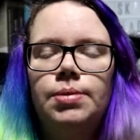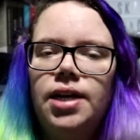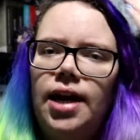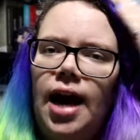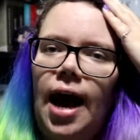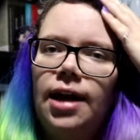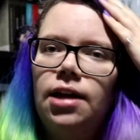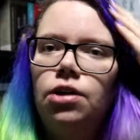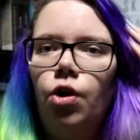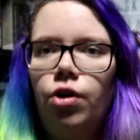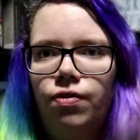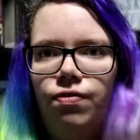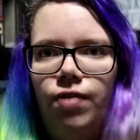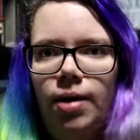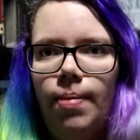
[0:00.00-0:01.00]
and it had a lot of
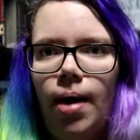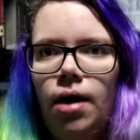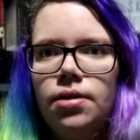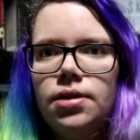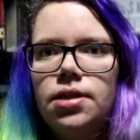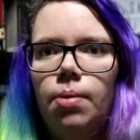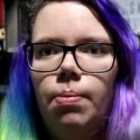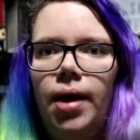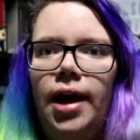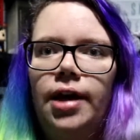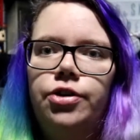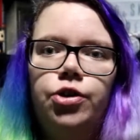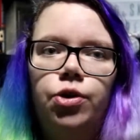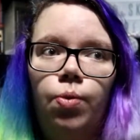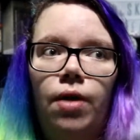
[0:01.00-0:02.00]
females compared
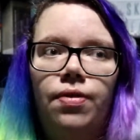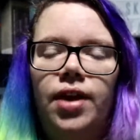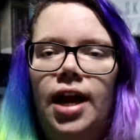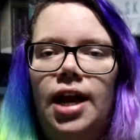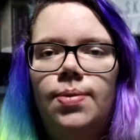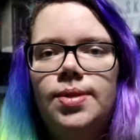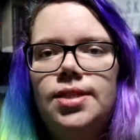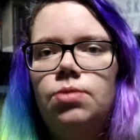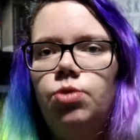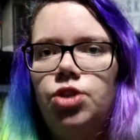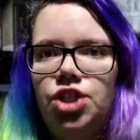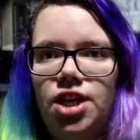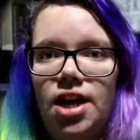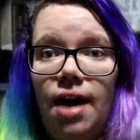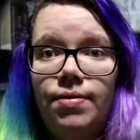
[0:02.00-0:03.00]
to the one that he was in, which
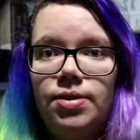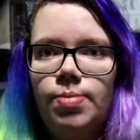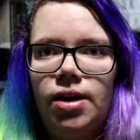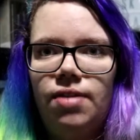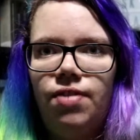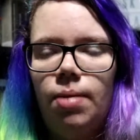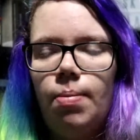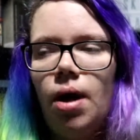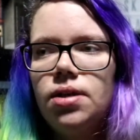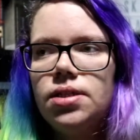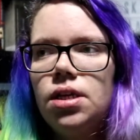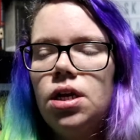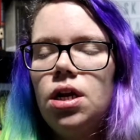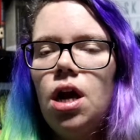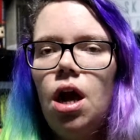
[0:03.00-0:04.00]
didn't have as many females
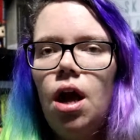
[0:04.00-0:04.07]
in it.